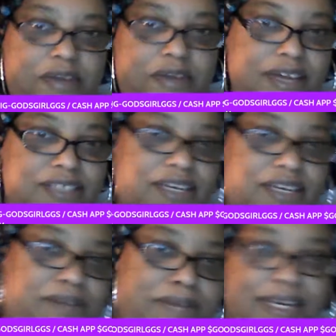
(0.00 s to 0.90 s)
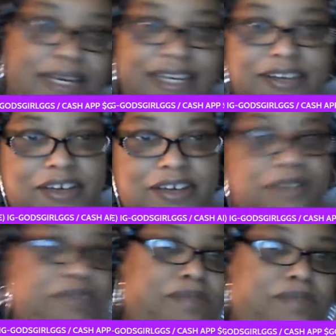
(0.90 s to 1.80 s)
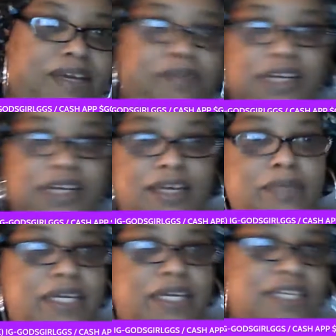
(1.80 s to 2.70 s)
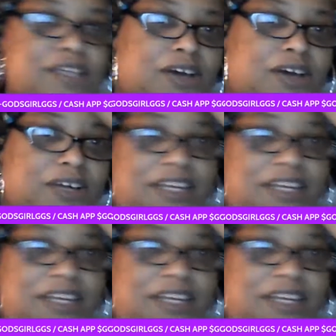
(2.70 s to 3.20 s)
got your hair bonnet on. I hope somebody want to come in and talk.